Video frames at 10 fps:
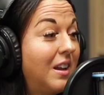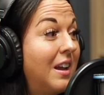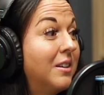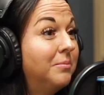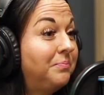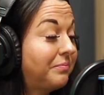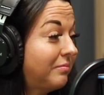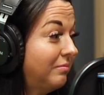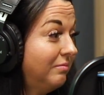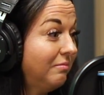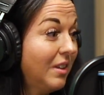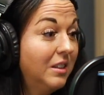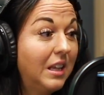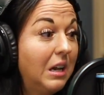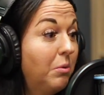And
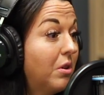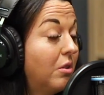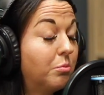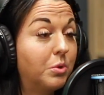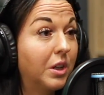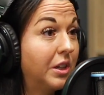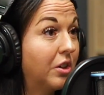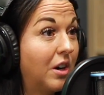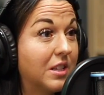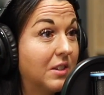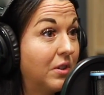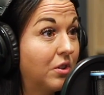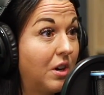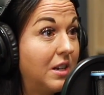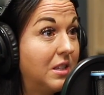they were really aggressive and
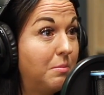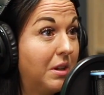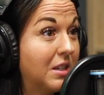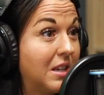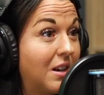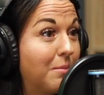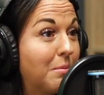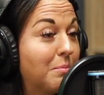crazy because they'd all been